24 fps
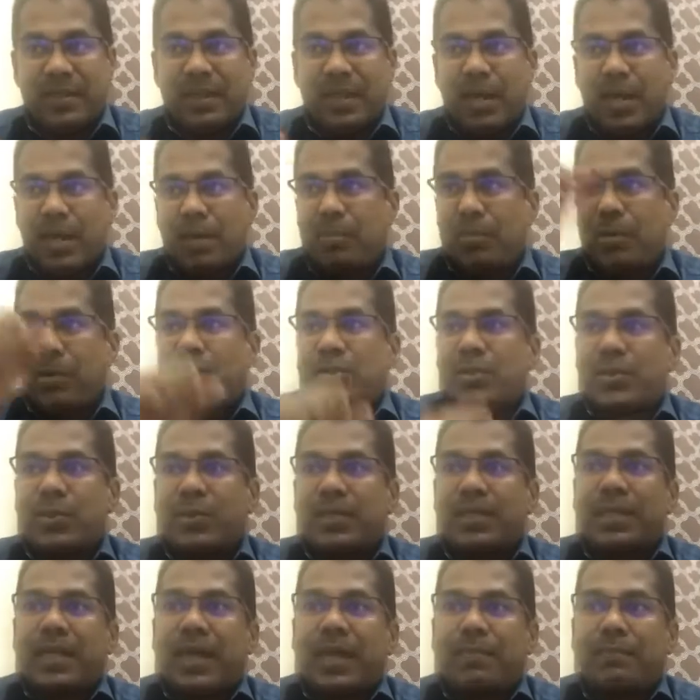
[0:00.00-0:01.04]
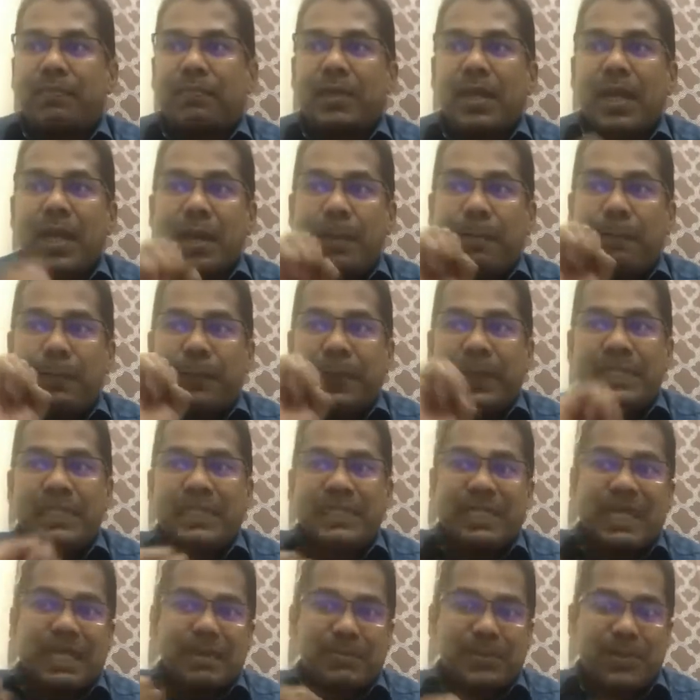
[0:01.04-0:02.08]
most of the time pitch
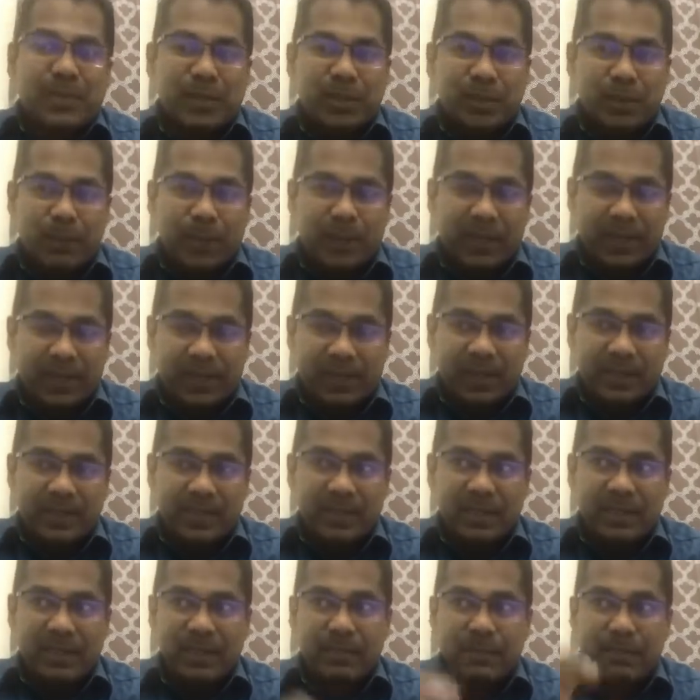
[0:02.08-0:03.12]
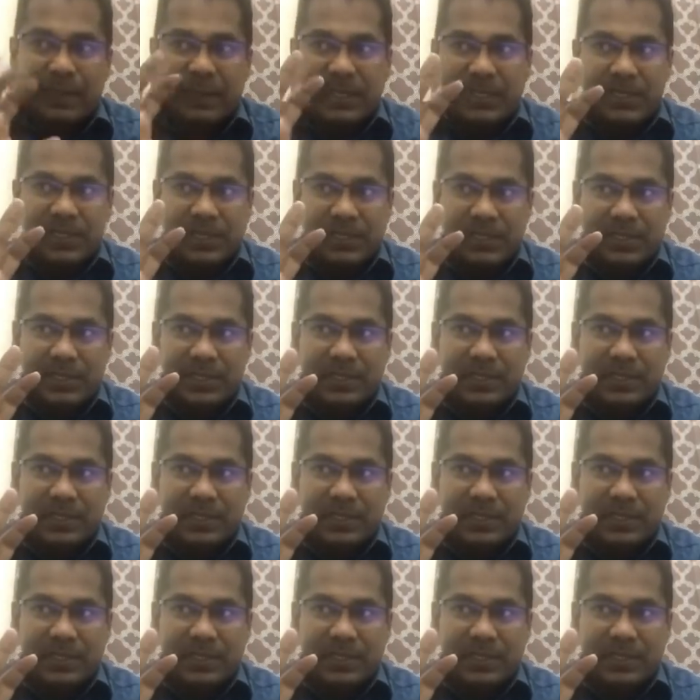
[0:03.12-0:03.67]
comes into play, right? Pitch.